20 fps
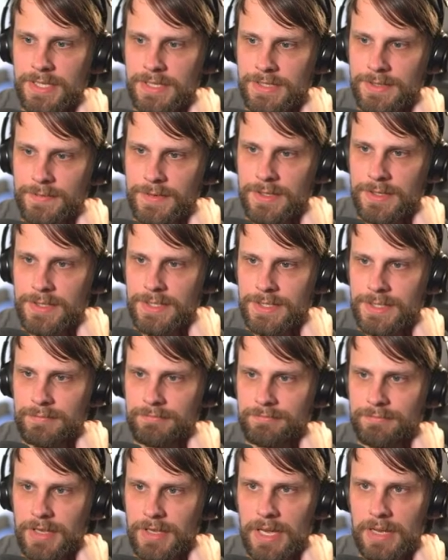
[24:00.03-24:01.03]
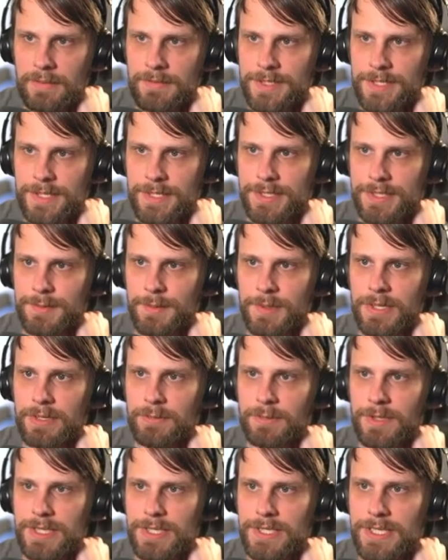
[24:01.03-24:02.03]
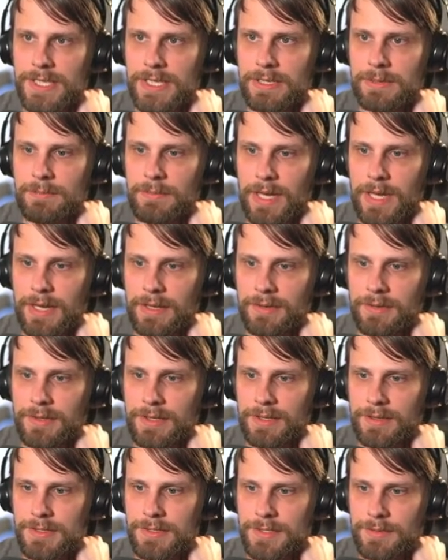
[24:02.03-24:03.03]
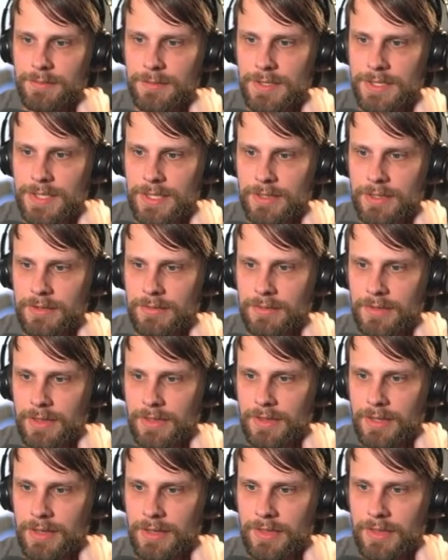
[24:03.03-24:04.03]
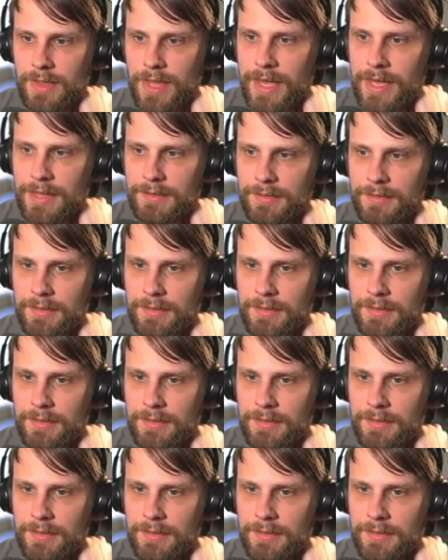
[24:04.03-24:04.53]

first, I'm just going to swing in with the team. I don't think there's a reason to overthink that.